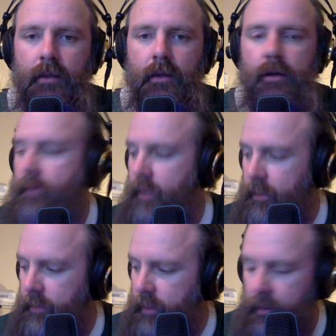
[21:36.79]
You know,
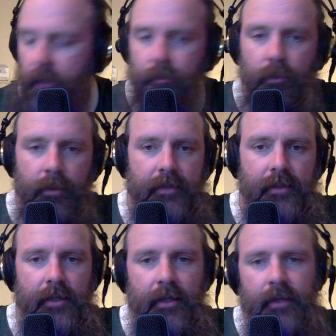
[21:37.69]
good couple weeks,
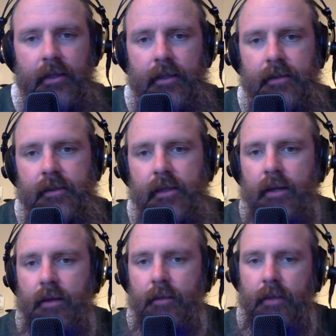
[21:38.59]
I guess I can say.
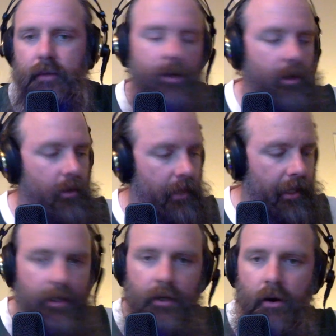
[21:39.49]
I've been
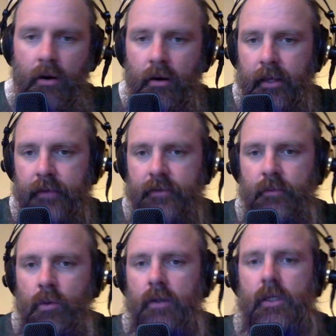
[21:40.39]
hitting it hard, getting some
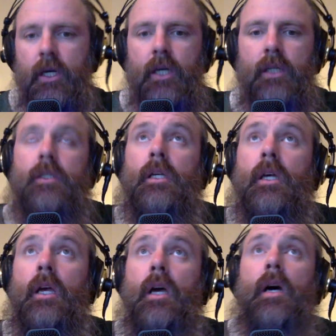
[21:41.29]
work done.
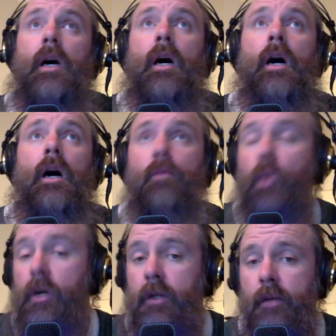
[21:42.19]

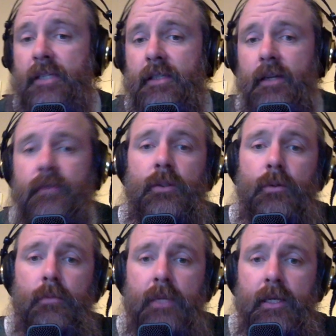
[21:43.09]
Working on myself a little
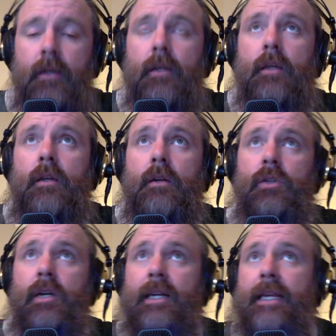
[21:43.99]
bit, you know,
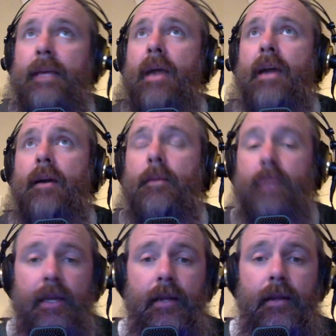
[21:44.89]
trying to get back up
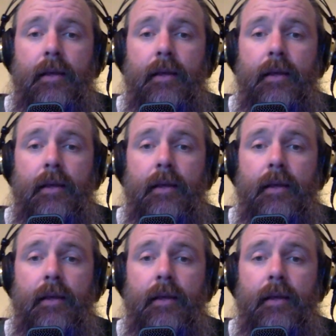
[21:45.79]
in it.